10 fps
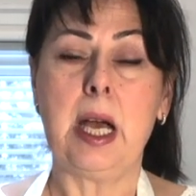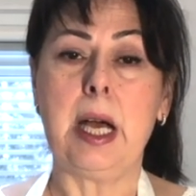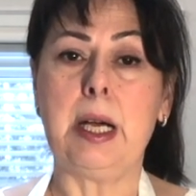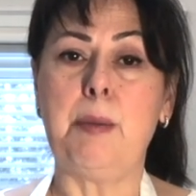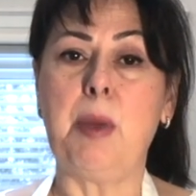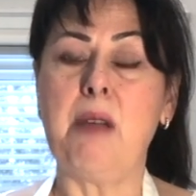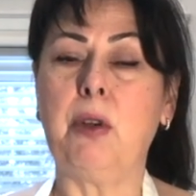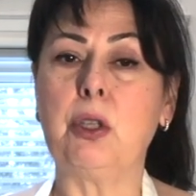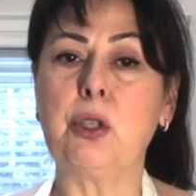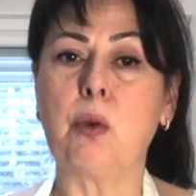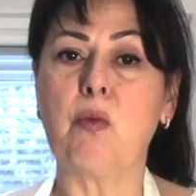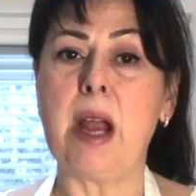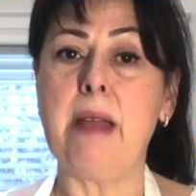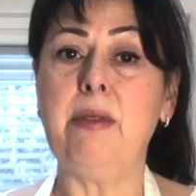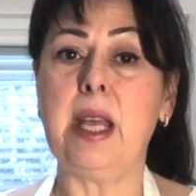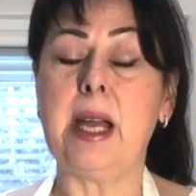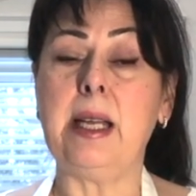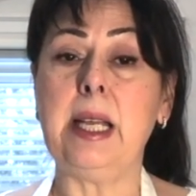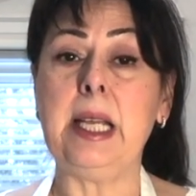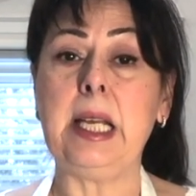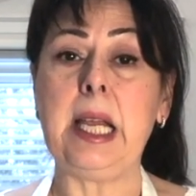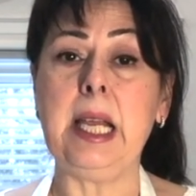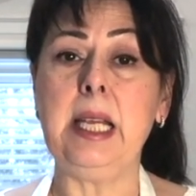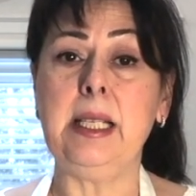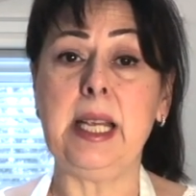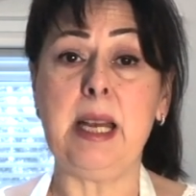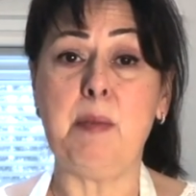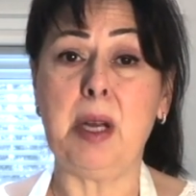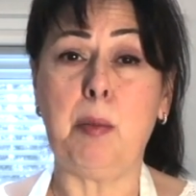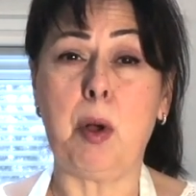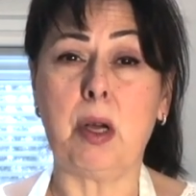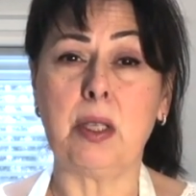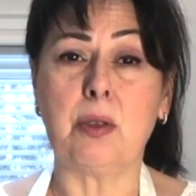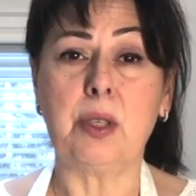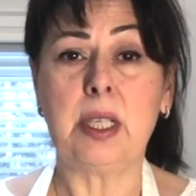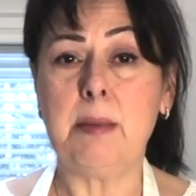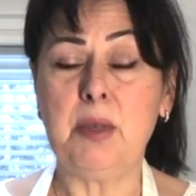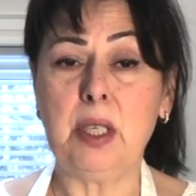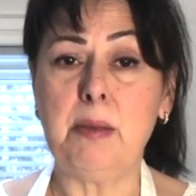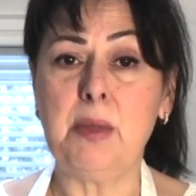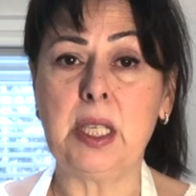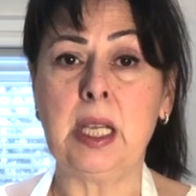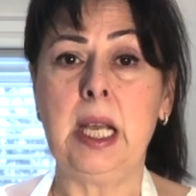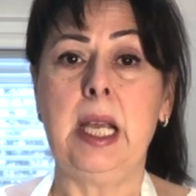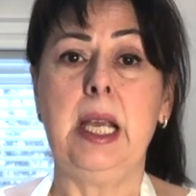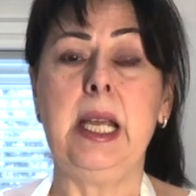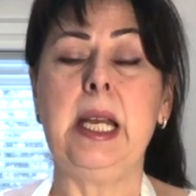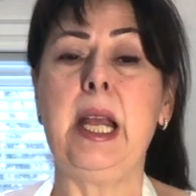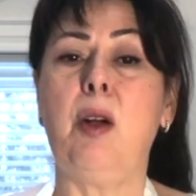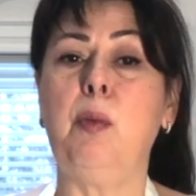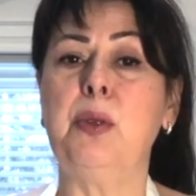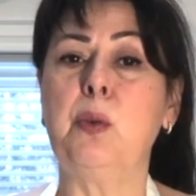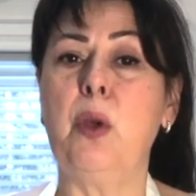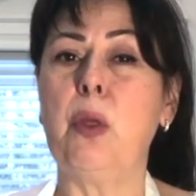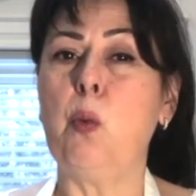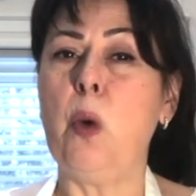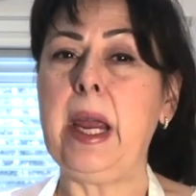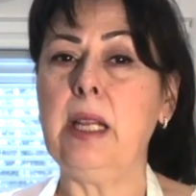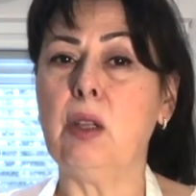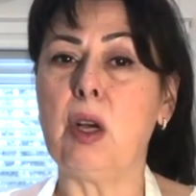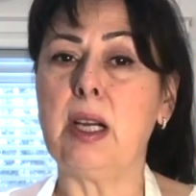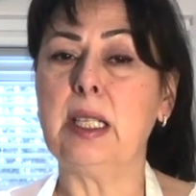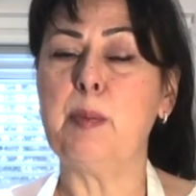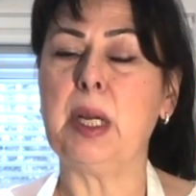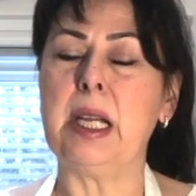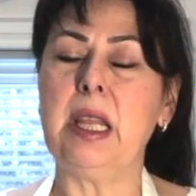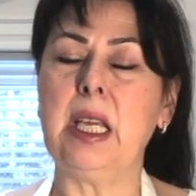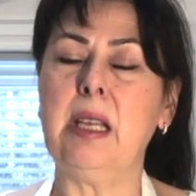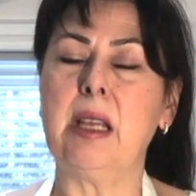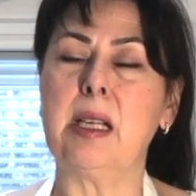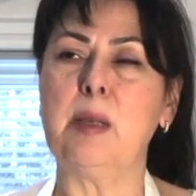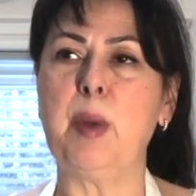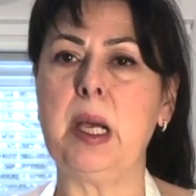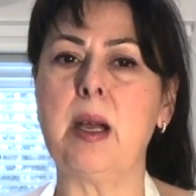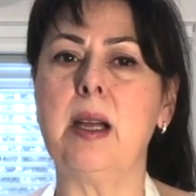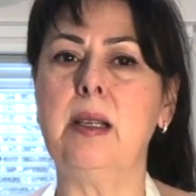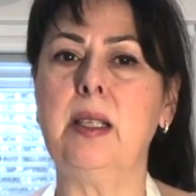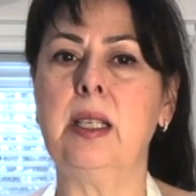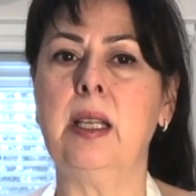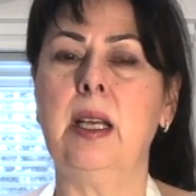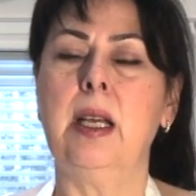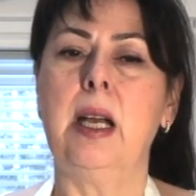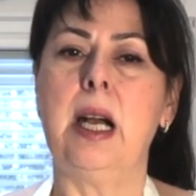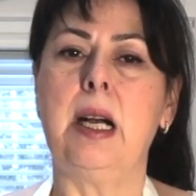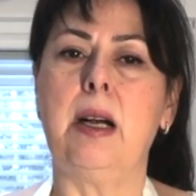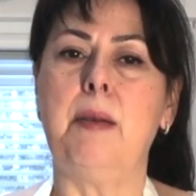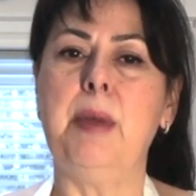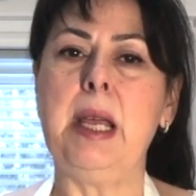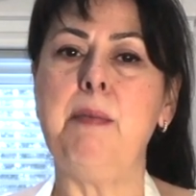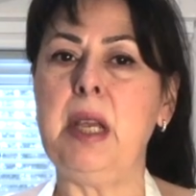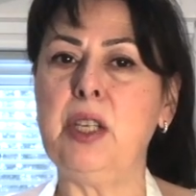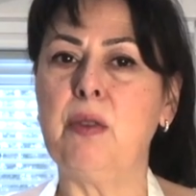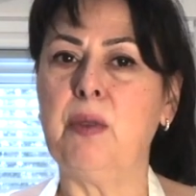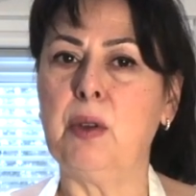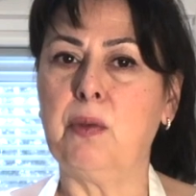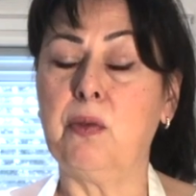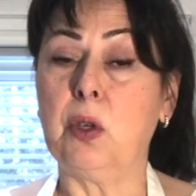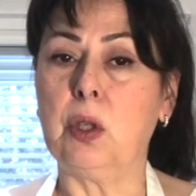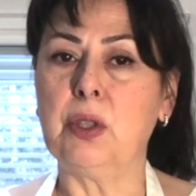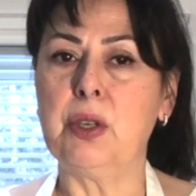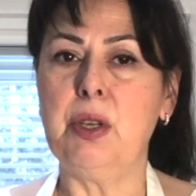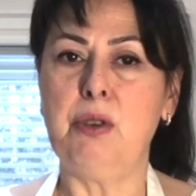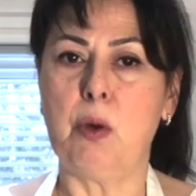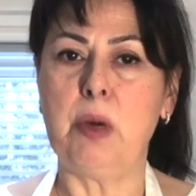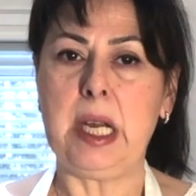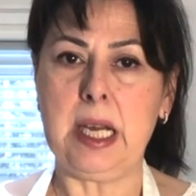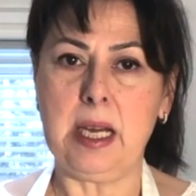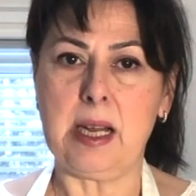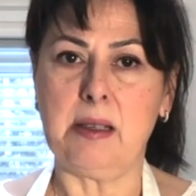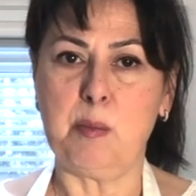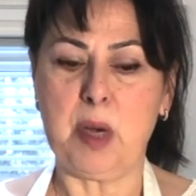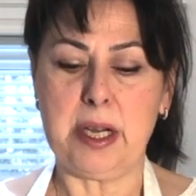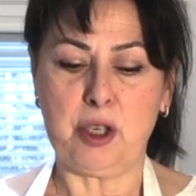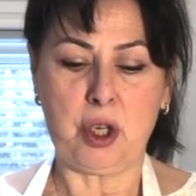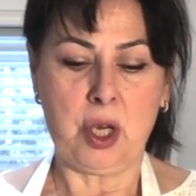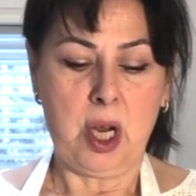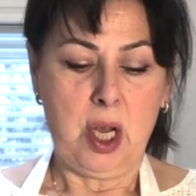I've also read that it aids in menopausal symptoms. It helps with weight loss, but I think that's because it makes you feel full, so you don't eat as much.